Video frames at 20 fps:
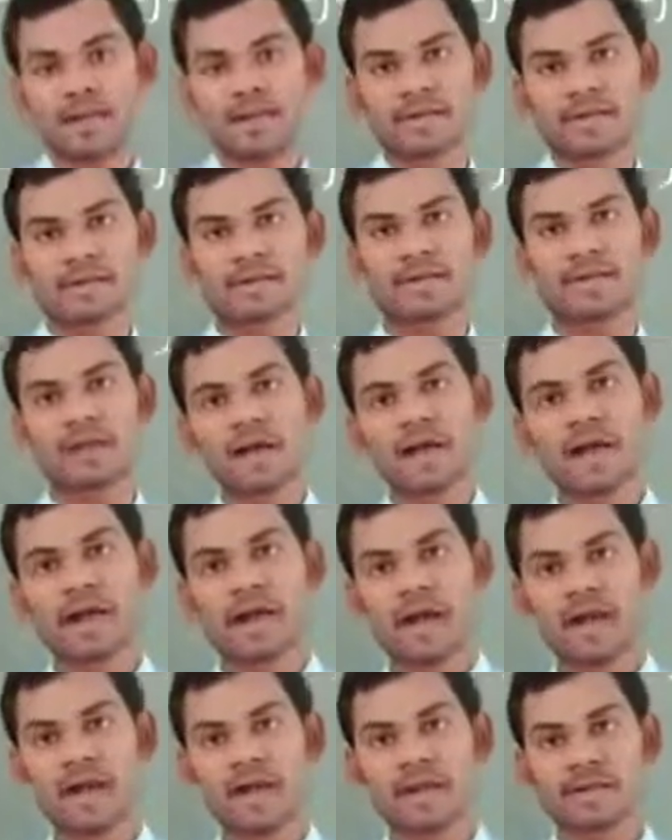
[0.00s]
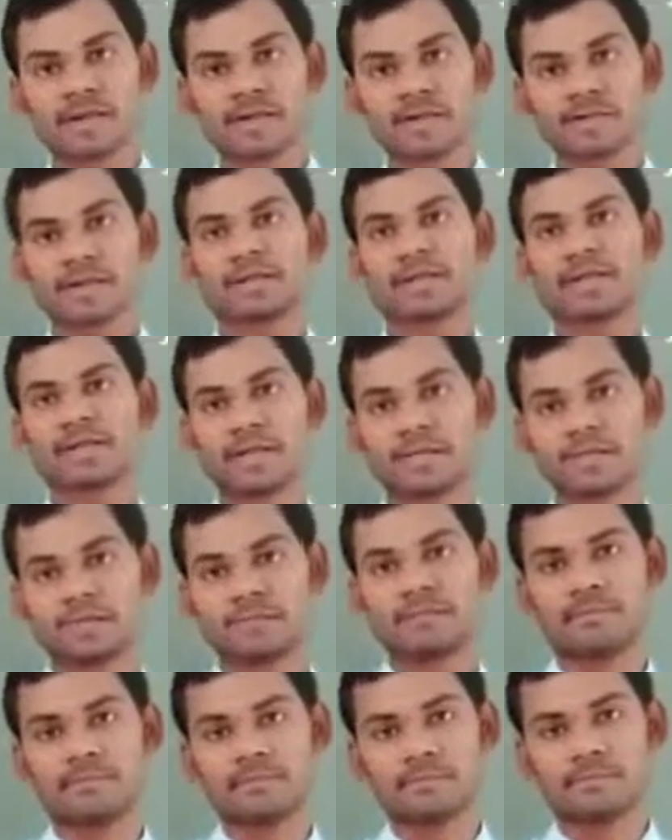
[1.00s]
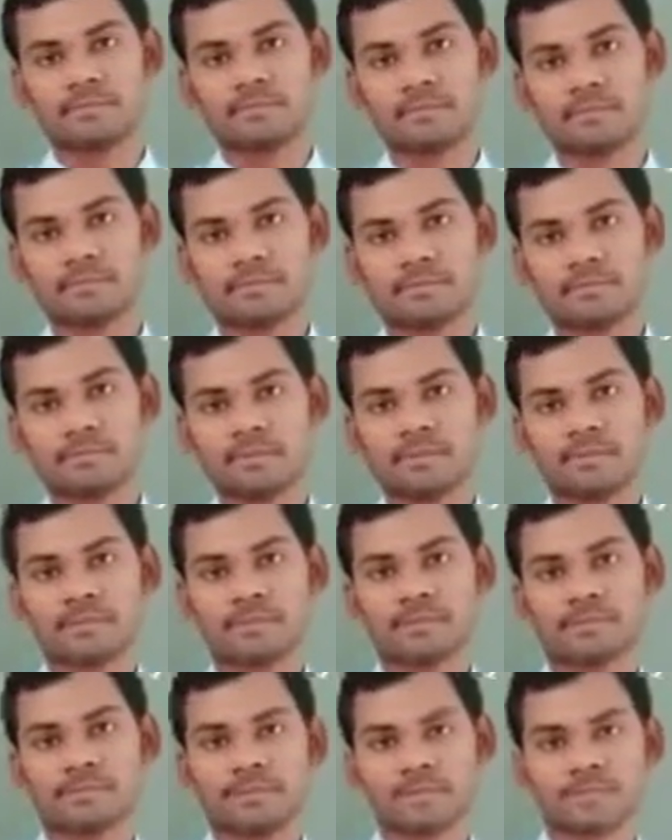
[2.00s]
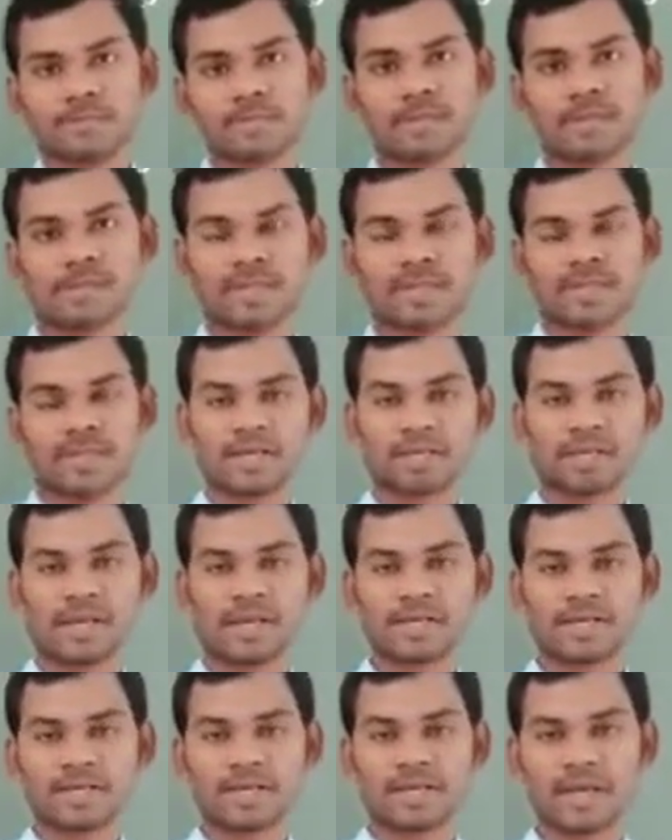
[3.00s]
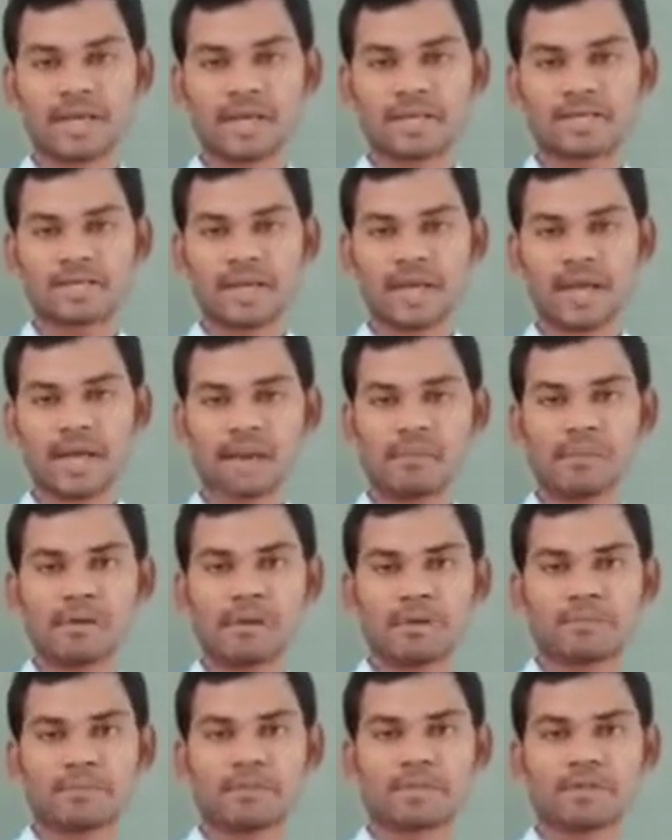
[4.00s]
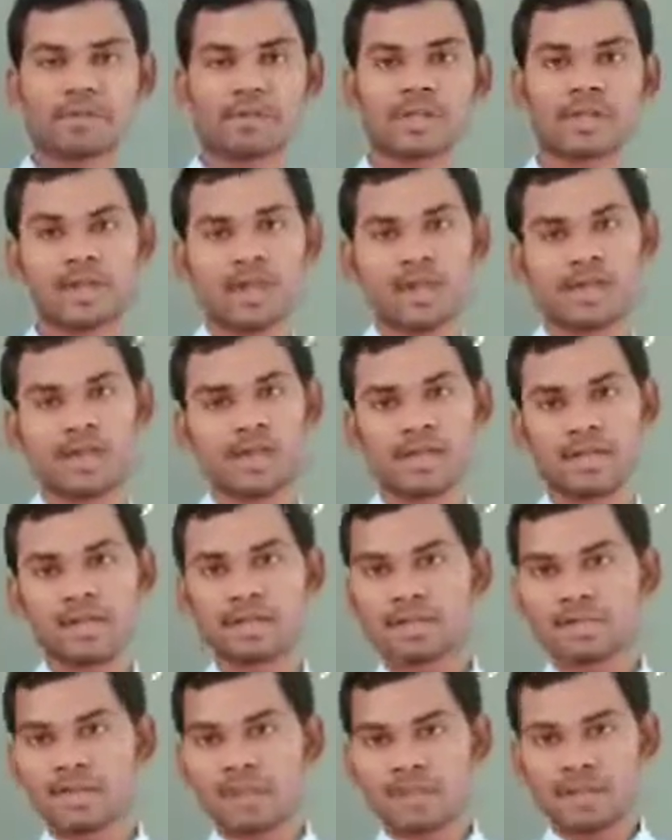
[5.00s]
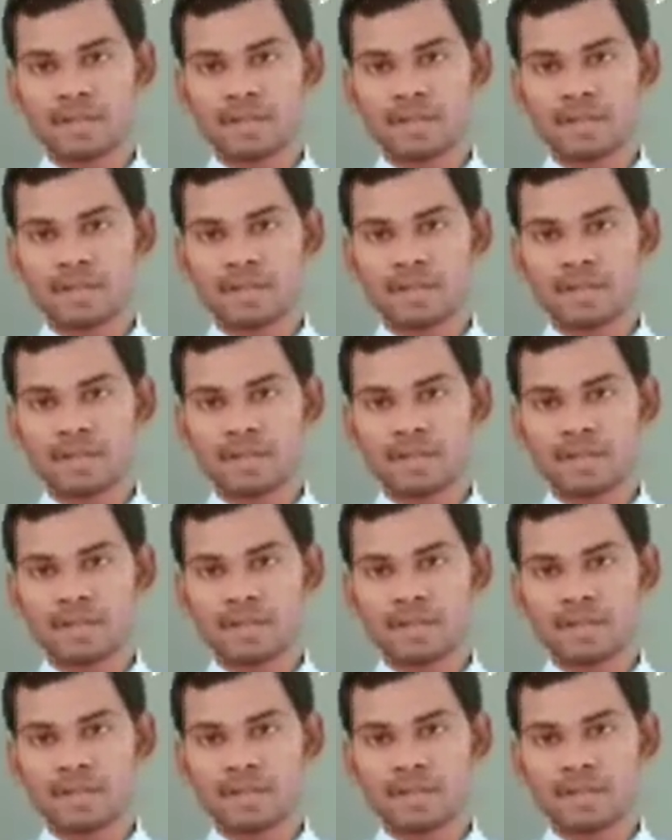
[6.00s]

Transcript: hands are same. The shape and size of our both hands are